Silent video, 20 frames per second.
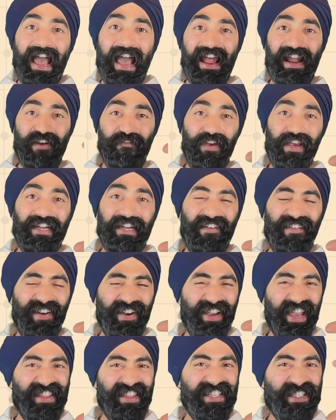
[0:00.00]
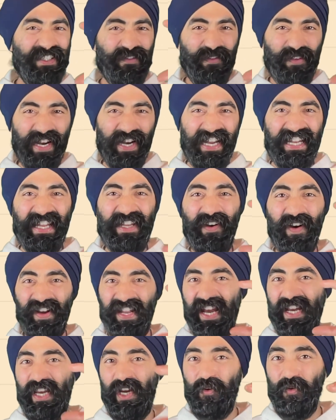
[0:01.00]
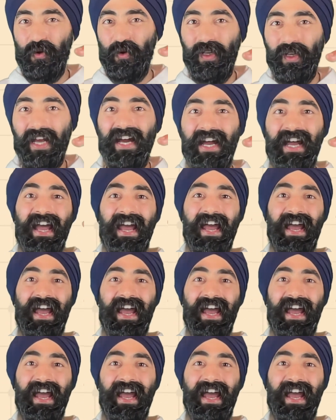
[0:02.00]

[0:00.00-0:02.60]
and I figured out, okay, this is really not an accurate ruler.